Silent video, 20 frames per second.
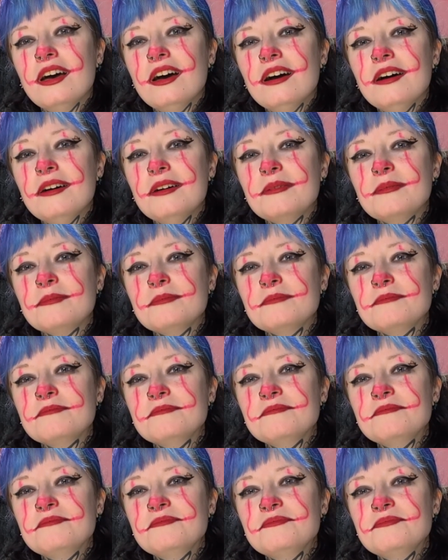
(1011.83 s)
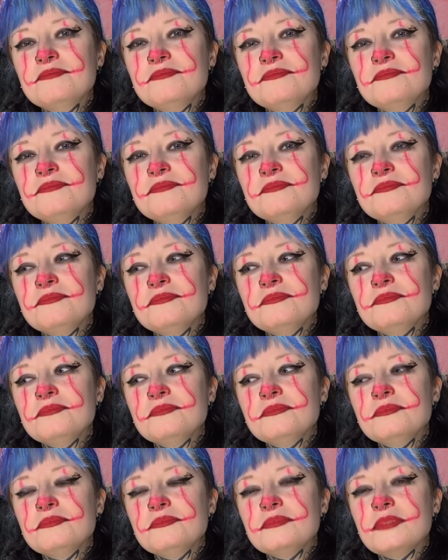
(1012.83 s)
I
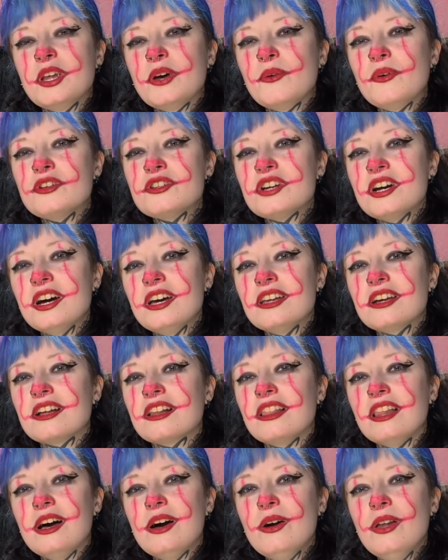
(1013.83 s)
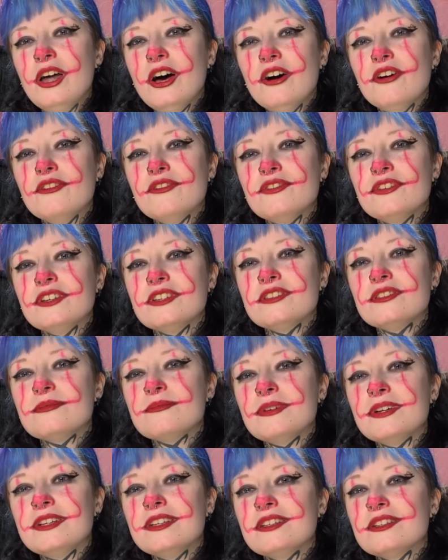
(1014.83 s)
wish I had a clown outfit
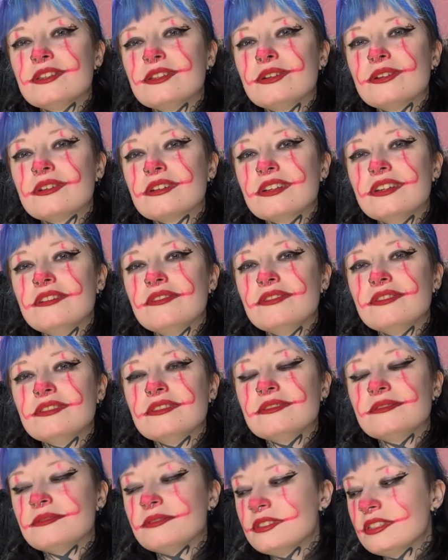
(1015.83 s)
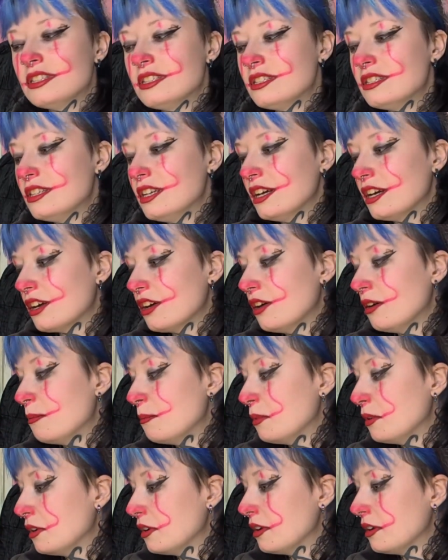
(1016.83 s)
to make this look even sicker,
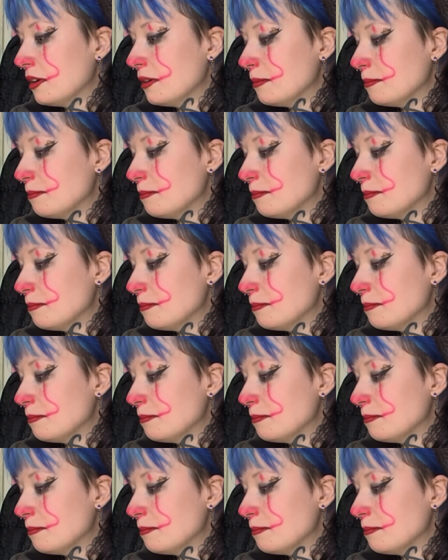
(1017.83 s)
but